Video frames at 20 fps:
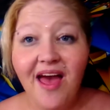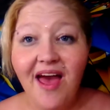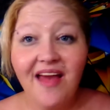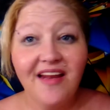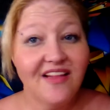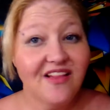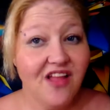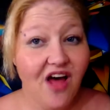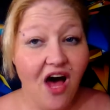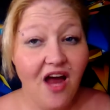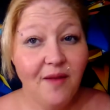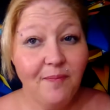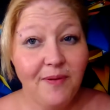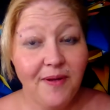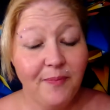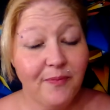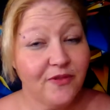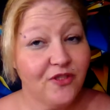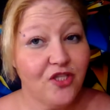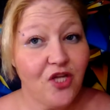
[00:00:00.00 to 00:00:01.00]
And a lot of
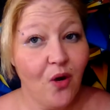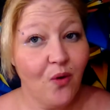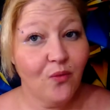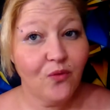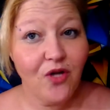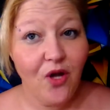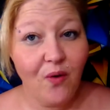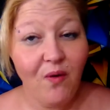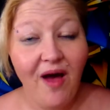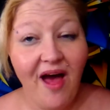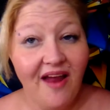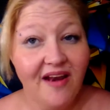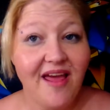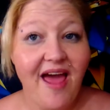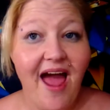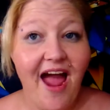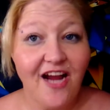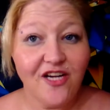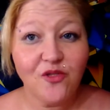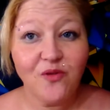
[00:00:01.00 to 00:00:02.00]
people don't know how
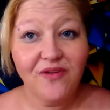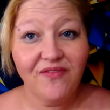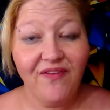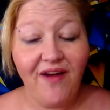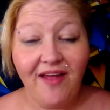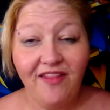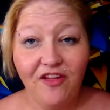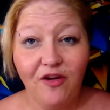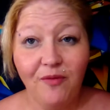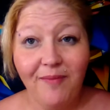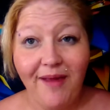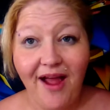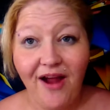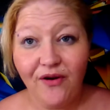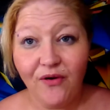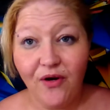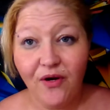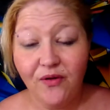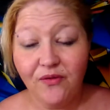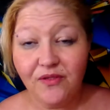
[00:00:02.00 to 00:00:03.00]
to actually find their
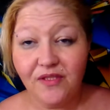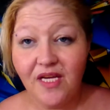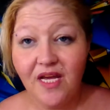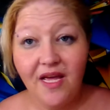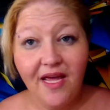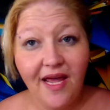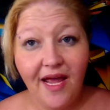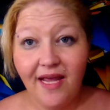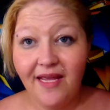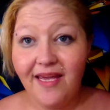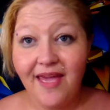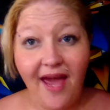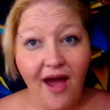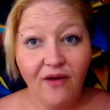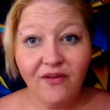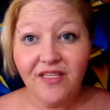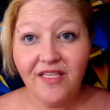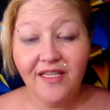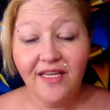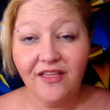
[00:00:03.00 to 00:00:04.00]
macros and
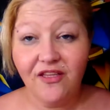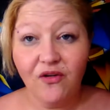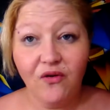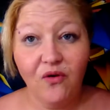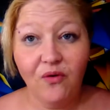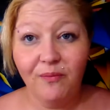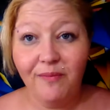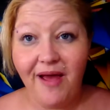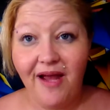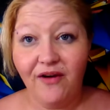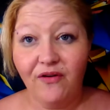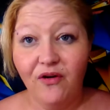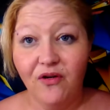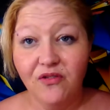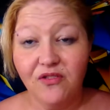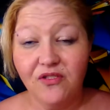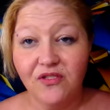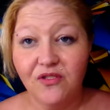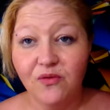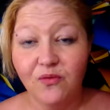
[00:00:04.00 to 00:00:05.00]
calculate their own
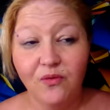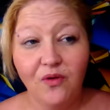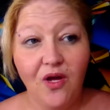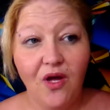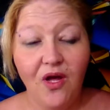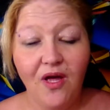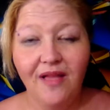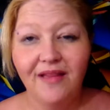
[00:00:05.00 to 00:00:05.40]
macros to